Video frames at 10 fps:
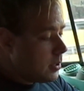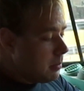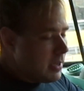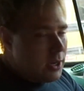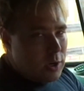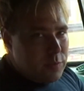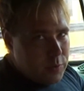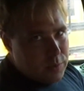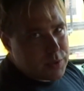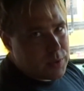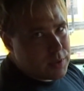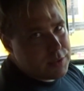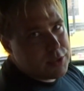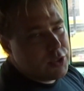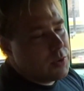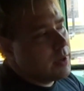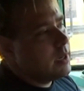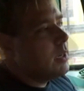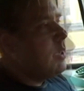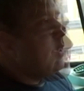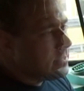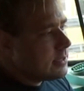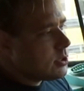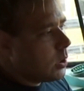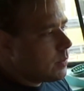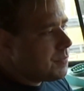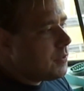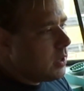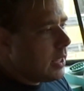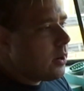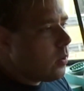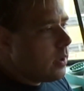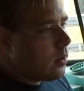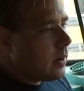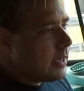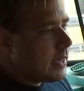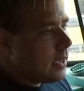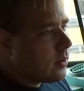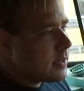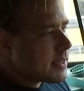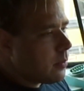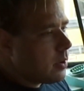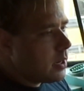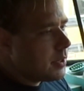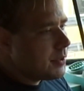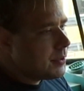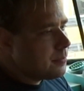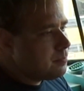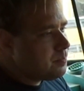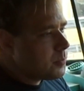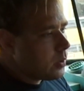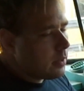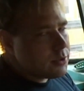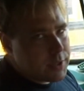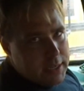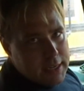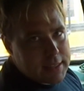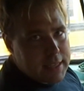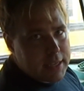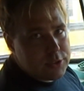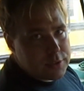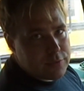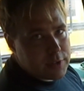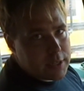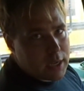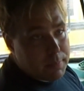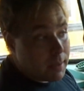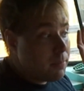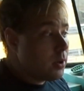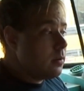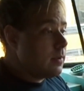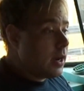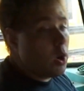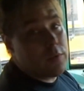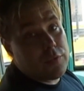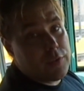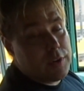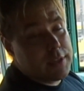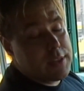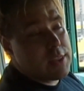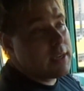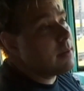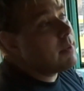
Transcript: metered fuel source to it. It's over full on oil right now because I wanted to. When I was trying to get the engine freed up, I overfilled it thinking